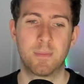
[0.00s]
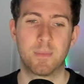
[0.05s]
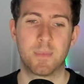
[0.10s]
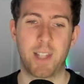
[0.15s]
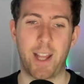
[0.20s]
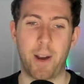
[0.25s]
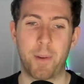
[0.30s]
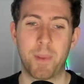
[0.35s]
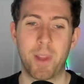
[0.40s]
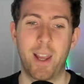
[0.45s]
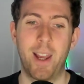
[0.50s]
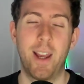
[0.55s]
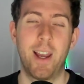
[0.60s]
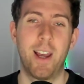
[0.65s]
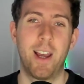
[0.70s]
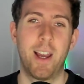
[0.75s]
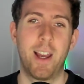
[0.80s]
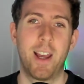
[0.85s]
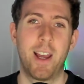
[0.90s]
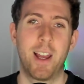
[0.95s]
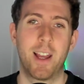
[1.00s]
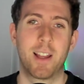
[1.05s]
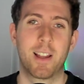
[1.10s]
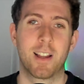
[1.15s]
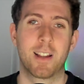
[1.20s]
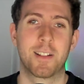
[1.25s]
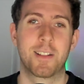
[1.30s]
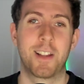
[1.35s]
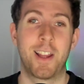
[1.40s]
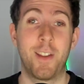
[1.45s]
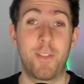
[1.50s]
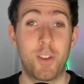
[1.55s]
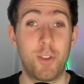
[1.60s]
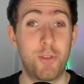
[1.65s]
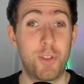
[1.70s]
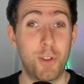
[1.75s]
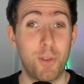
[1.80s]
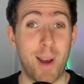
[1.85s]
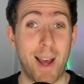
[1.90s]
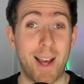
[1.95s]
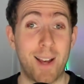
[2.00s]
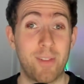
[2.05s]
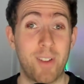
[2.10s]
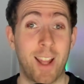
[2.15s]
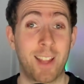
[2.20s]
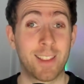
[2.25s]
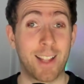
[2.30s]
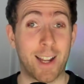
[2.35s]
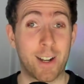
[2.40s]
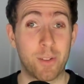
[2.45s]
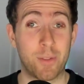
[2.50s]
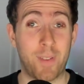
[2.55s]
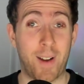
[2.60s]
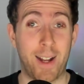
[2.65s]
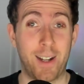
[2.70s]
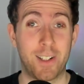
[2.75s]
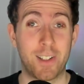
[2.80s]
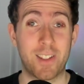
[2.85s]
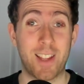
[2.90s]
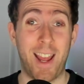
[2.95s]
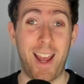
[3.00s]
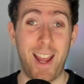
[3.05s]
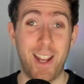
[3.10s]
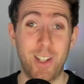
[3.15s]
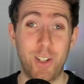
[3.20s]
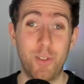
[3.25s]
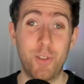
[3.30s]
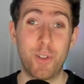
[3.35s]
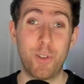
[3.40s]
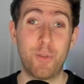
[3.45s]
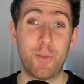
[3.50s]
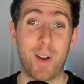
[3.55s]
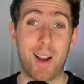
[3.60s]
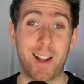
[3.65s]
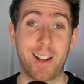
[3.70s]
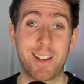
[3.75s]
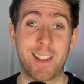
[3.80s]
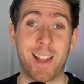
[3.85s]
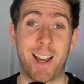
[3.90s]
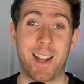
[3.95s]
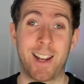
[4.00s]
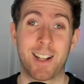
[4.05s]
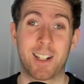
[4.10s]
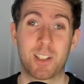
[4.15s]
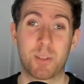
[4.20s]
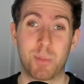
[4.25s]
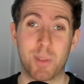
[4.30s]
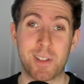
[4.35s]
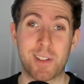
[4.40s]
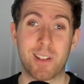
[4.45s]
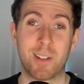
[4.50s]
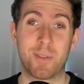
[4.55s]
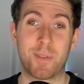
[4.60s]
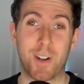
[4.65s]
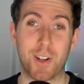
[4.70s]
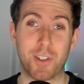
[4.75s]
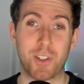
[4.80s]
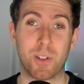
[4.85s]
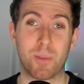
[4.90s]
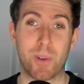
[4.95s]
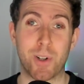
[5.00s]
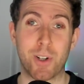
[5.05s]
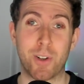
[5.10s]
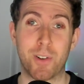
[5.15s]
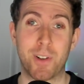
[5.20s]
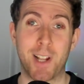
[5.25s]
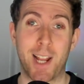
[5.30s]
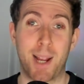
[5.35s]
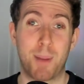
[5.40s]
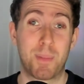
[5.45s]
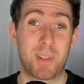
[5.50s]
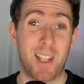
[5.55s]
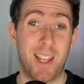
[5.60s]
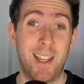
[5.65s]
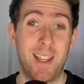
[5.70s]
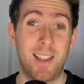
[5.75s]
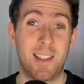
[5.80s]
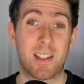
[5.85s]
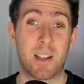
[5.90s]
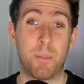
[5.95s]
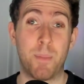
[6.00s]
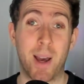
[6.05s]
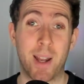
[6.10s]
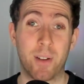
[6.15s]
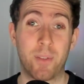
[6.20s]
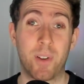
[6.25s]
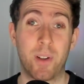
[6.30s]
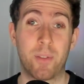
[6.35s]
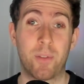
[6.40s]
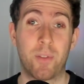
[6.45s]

Now, if you do have a lot of files and you do find that explicit function return types is a benefit